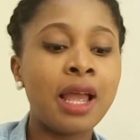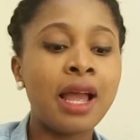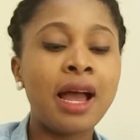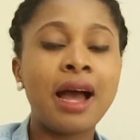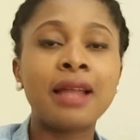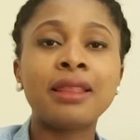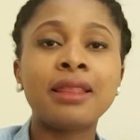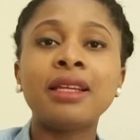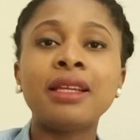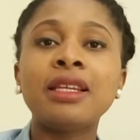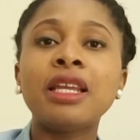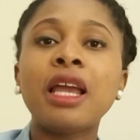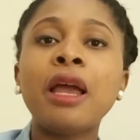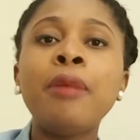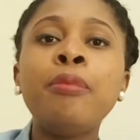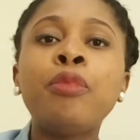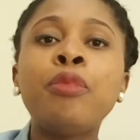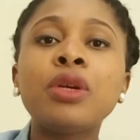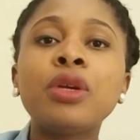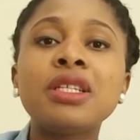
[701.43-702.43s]
And then the
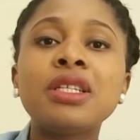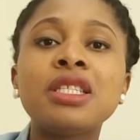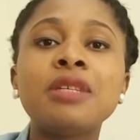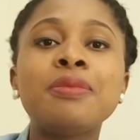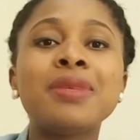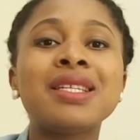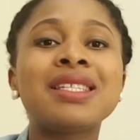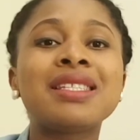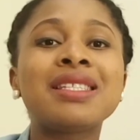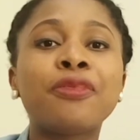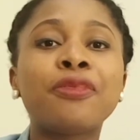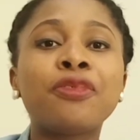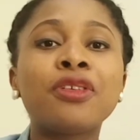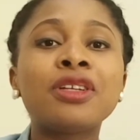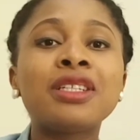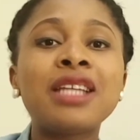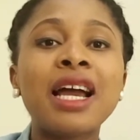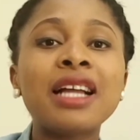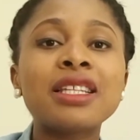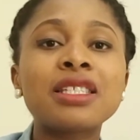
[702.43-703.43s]
embolism is for
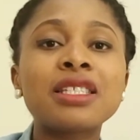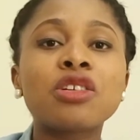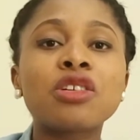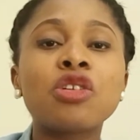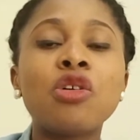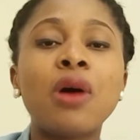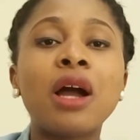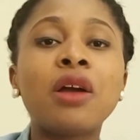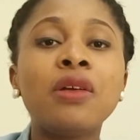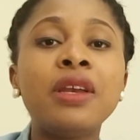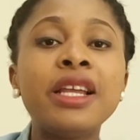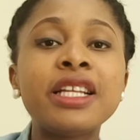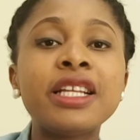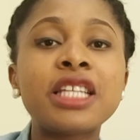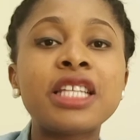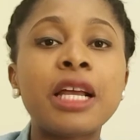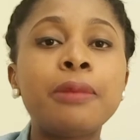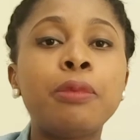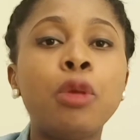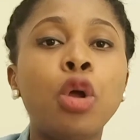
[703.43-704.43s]
that
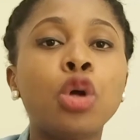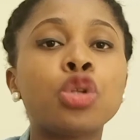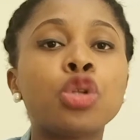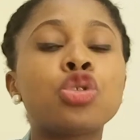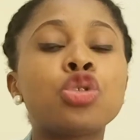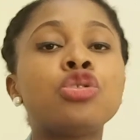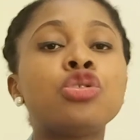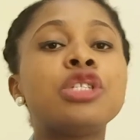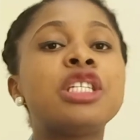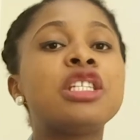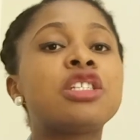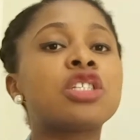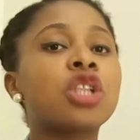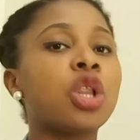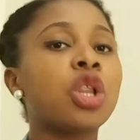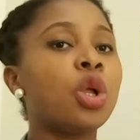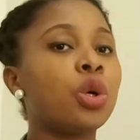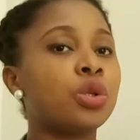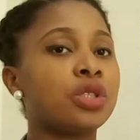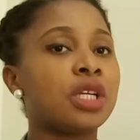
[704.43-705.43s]
coagulated blood to
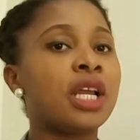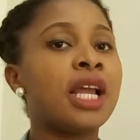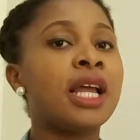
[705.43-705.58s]
dislodge,